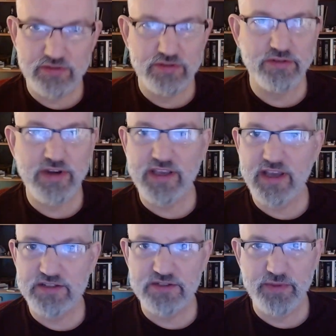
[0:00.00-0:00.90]
direct
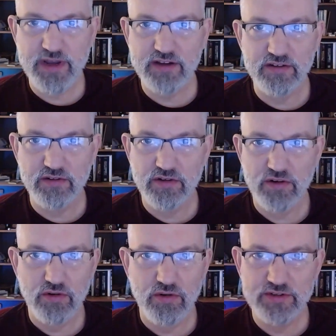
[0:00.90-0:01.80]
caster backer
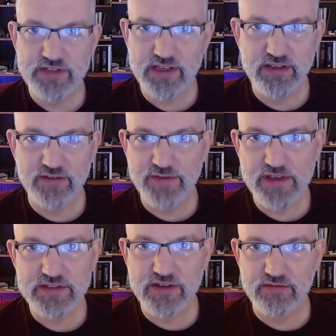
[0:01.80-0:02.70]
or taking a
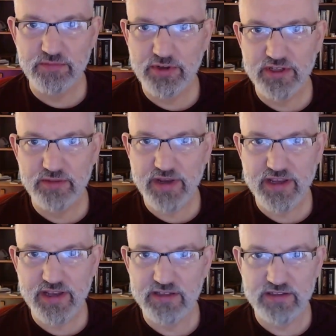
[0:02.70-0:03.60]
face coat and putting it by
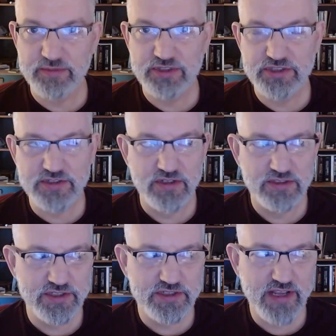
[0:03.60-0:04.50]
hand. I mean, just
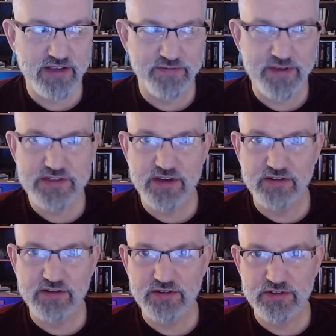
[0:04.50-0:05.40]
take a face
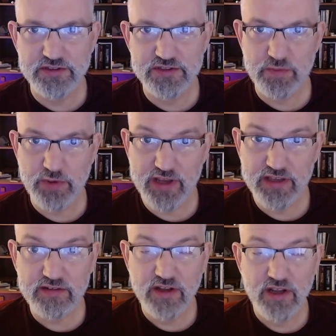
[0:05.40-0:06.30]
coat. You could spray
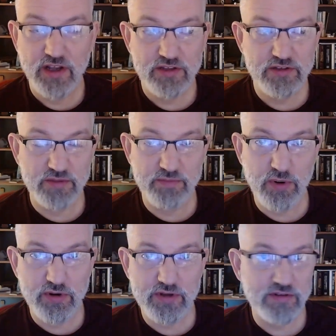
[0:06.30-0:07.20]
it, you could
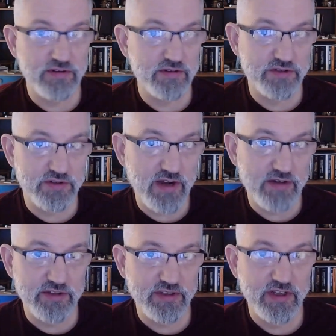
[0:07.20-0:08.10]
pour it, you could
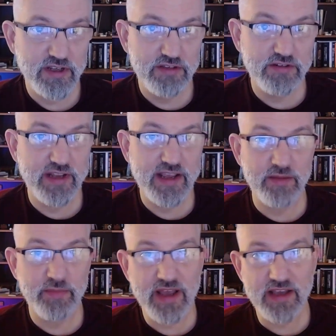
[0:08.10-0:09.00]
trowel it, you can
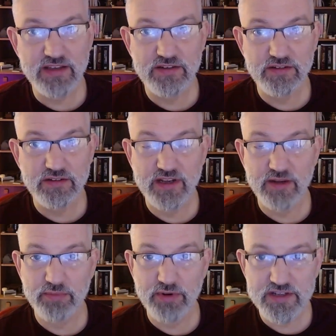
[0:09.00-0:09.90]
hand pack it, you can
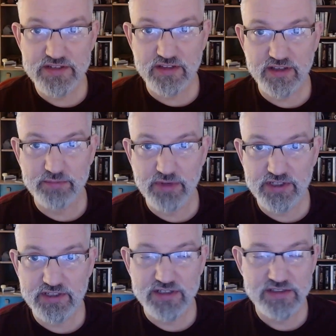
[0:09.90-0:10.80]
hand press it like
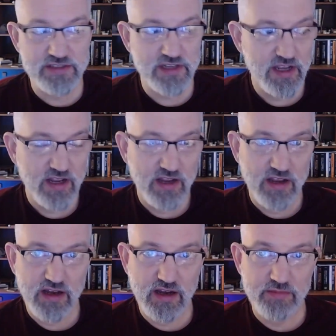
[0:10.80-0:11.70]
Buddy does.
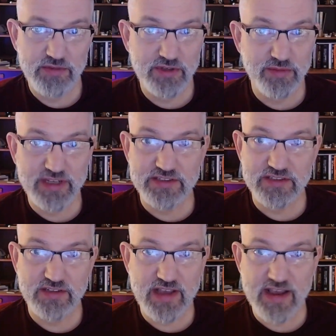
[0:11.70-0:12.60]
You can
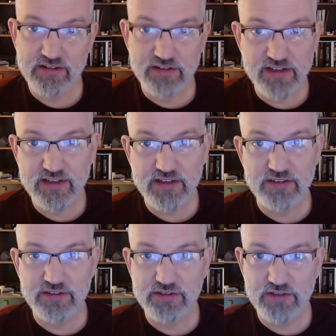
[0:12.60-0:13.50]
mix aggregate in it
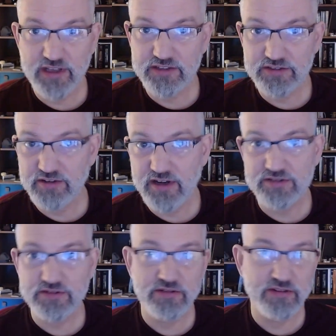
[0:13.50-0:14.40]
and do like a
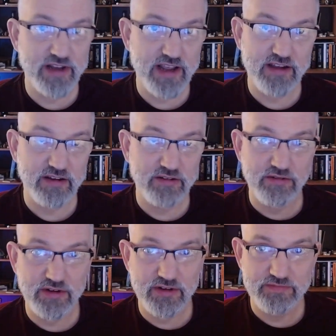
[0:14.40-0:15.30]
terrazzo or a.